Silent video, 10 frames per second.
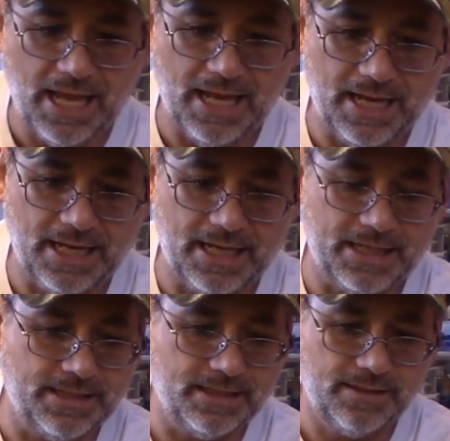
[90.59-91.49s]

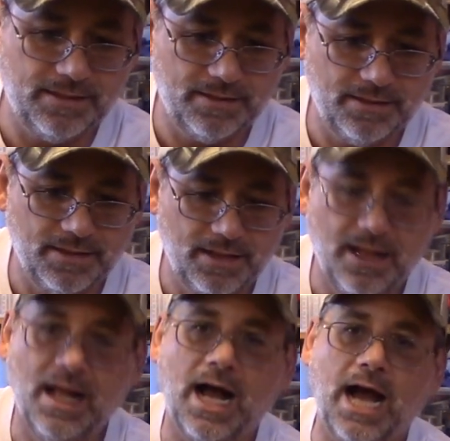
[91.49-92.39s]
And
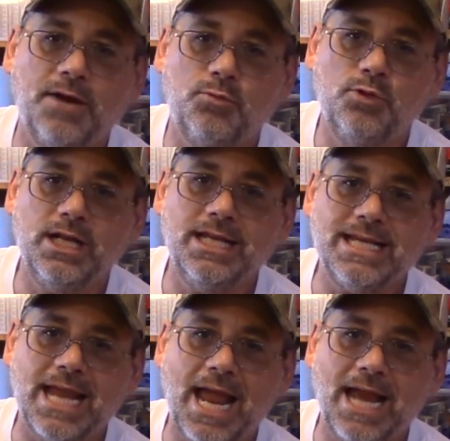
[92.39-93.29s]
I really
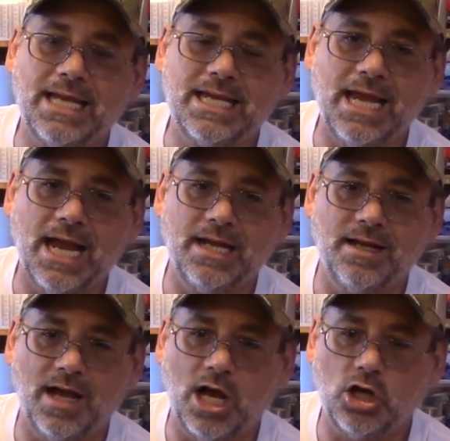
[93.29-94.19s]
can't
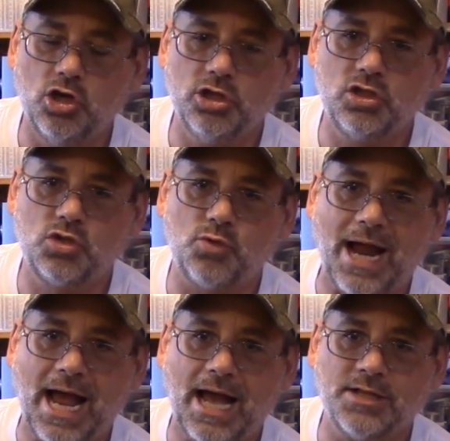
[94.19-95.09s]
get a good
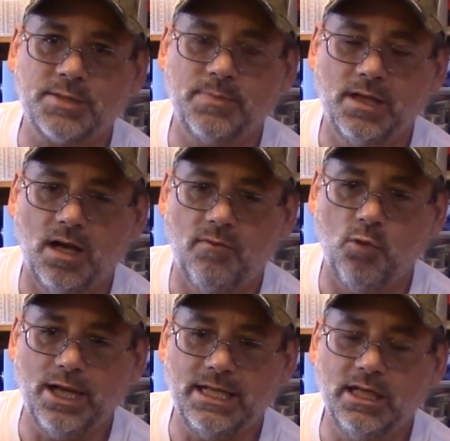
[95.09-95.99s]
grasp of
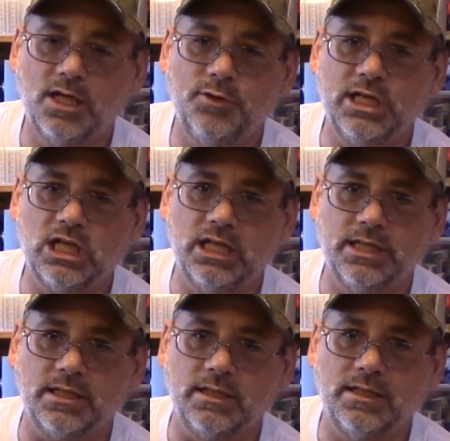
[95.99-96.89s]
what Hillary
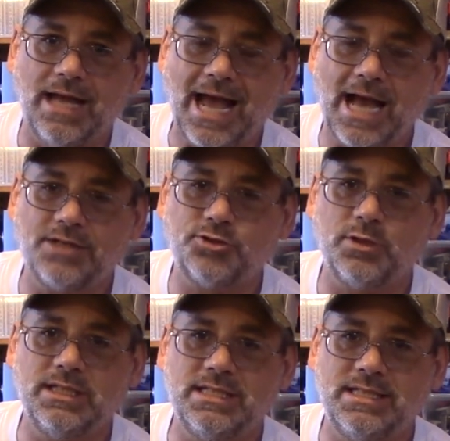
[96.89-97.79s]
Clinton
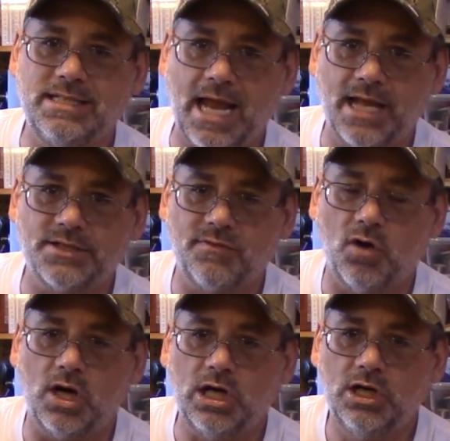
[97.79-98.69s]
actually stands
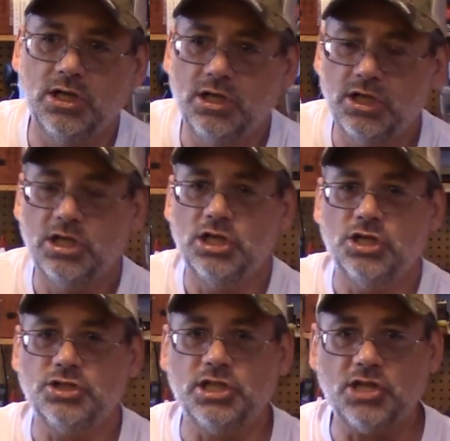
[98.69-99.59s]
for.
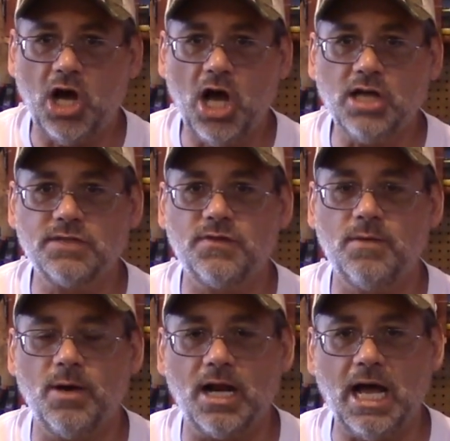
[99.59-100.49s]
She talks for
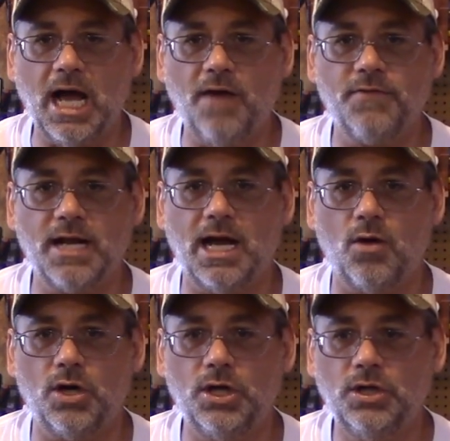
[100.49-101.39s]
about a half an
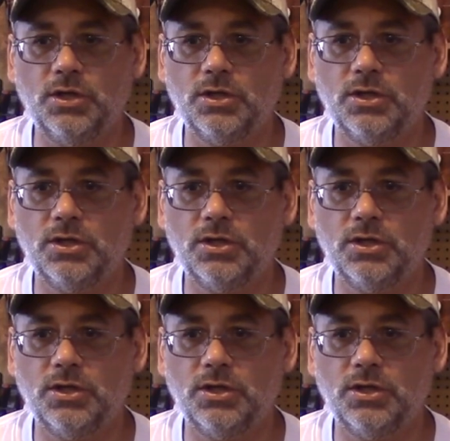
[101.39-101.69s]
hour